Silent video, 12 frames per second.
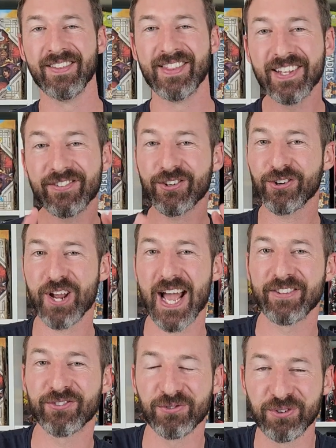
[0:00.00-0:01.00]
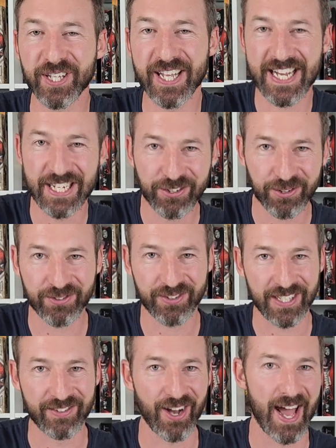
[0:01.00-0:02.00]
This creates a really
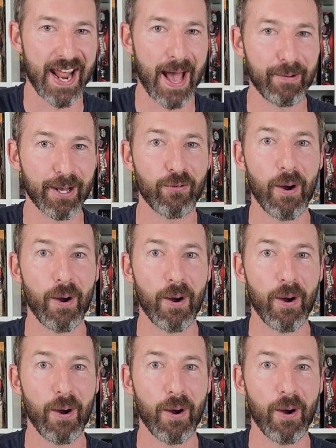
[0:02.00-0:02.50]
interesting dynamic